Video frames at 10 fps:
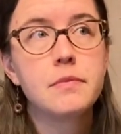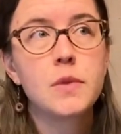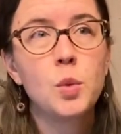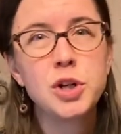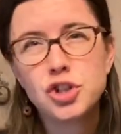
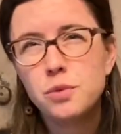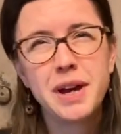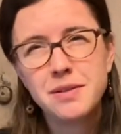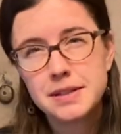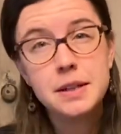which you
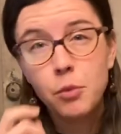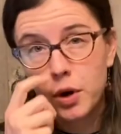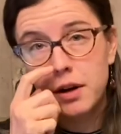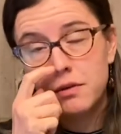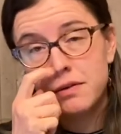might see more
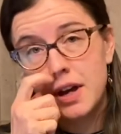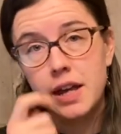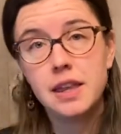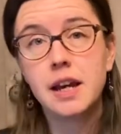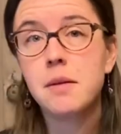of, I
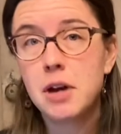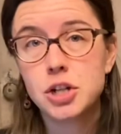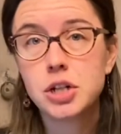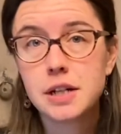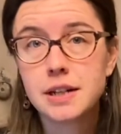think I
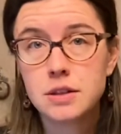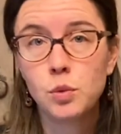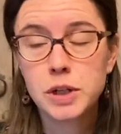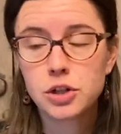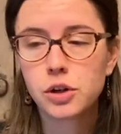mentioned, as the
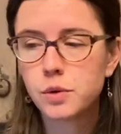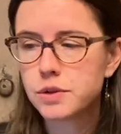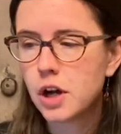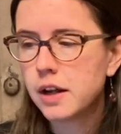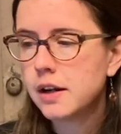winter goes
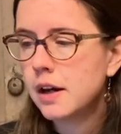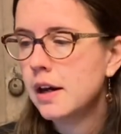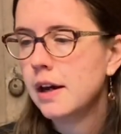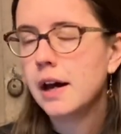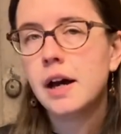on.
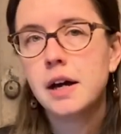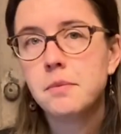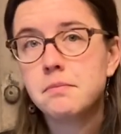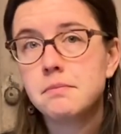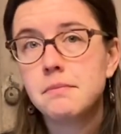
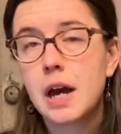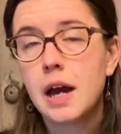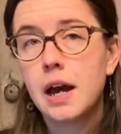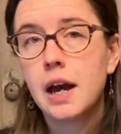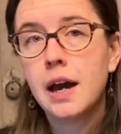
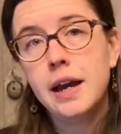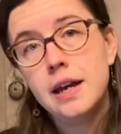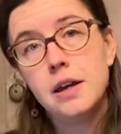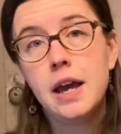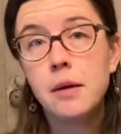
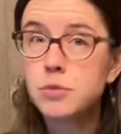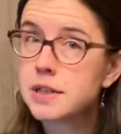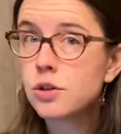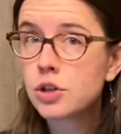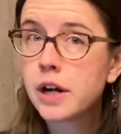I am
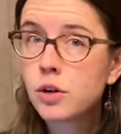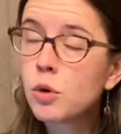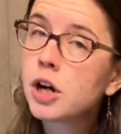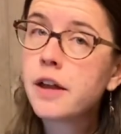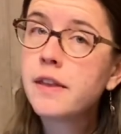still trying to
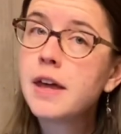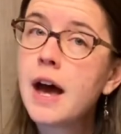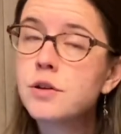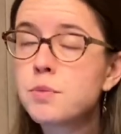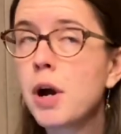work on the
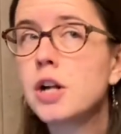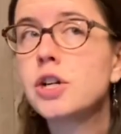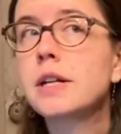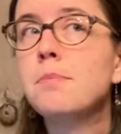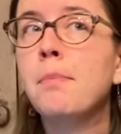house
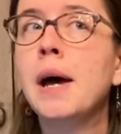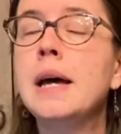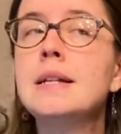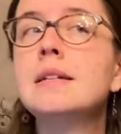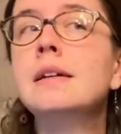project,
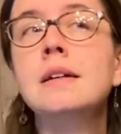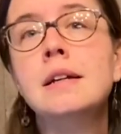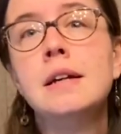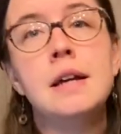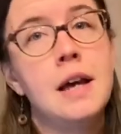but
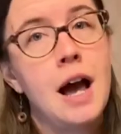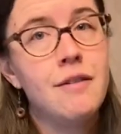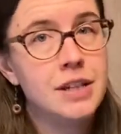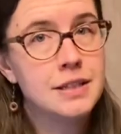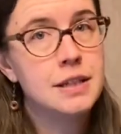
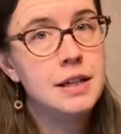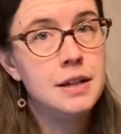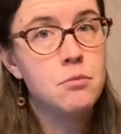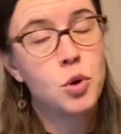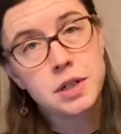obviously
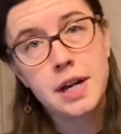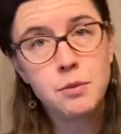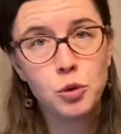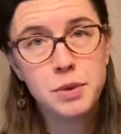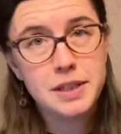more time
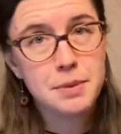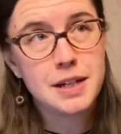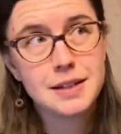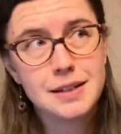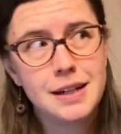will be
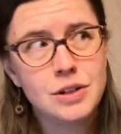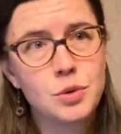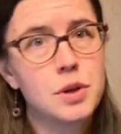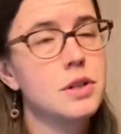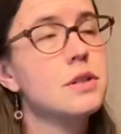spent
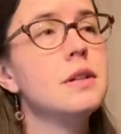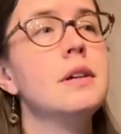indoors.